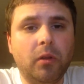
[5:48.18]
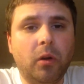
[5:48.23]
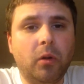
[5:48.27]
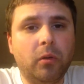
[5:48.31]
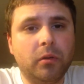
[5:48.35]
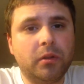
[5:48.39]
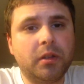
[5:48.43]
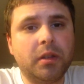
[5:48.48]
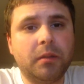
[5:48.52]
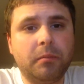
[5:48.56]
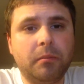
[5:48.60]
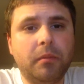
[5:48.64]

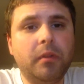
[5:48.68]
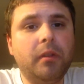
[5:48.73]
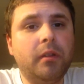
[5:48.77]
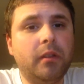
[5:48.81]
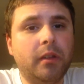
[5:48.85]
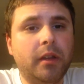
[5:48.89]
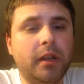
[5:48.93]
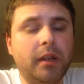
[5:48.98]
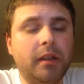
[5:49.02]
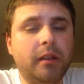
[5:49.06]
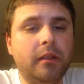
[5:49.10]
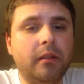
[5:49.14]

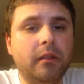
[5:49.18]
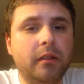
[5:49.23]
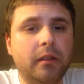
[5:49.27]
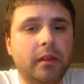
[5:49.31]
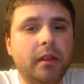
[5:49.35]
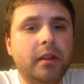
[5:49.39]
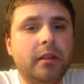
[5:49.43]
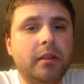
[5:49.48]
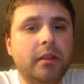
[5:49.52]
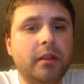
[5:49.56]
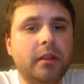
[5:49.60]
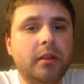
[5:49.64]
ultimately the
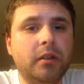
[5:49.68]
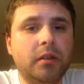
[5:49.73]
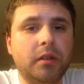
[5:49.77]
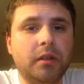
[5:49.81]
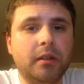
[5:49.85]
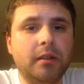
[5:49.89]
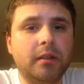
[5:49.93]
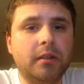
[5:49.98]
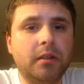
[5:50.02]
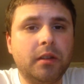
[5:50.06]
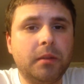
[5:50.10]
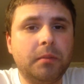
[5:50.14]

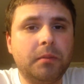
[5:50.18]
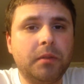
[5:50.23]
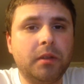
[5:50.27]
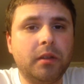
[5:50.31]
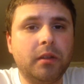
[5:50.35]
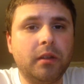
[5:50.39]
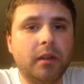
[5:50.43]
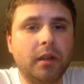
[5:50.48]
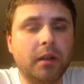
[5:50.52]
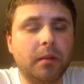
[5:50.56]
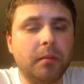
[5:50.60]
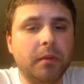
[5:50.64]
decision is up
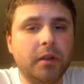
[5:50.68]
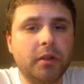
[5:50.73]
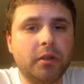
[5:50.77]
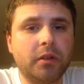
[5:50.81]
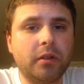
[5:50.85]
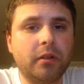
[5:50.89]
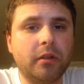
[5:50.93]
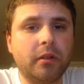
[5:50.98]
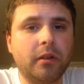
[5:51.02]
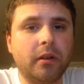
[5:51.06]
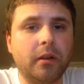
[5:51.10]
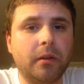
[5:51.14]
to the
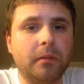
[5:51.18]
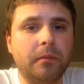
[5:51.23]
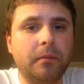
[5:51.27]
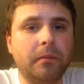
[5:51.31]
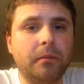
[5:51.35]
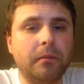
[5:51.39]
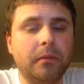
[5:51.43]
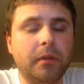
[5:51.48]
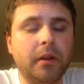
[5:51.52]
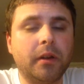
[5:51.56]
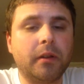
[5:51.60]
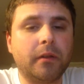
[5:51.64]
commissioner of
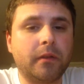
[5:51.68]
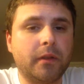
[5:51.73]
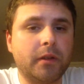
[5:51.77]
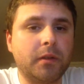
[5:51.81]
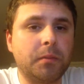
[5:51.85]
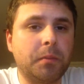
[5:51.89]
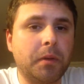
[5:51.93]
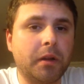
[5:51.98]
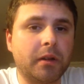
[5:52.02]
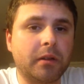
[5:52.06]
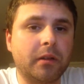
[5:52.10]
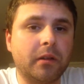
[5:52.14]
their
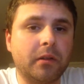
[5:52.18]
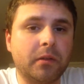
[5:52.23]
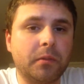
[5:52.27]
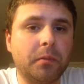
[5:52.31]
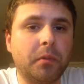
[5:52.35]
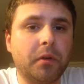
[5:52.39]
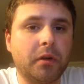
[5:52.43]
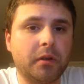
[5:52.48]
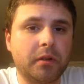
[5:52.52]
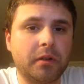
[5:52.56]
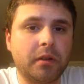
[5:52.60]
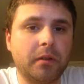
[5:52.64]
respective
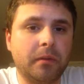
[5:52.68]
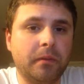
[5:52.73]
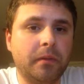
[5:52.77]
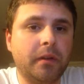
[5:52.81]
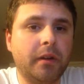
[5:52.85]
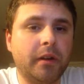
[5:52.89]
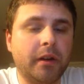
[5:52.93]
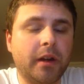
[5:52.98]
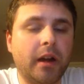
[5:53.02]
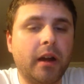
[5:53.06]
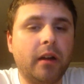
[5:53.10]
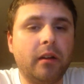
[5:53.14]
sports to
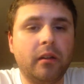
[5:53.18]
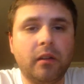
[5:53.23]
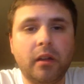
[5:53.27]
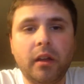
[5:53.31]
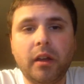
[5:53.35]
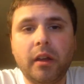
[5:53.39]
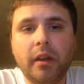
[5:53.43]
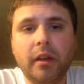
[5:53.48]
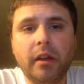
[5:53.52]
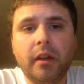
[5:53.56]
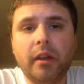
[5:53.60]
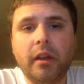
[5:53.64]
figure out
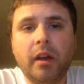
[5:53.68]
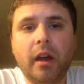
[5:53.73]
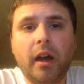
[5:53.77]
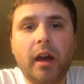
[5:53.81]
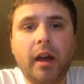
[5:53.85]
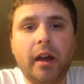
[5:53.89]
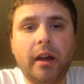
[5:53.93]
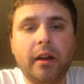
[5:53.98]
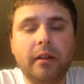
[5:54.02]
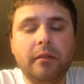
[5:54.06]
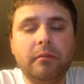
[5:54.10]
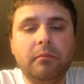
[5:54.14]

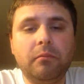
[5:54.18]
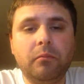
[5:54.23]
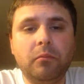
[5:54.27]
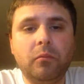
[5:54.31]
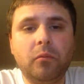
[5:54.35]
uh,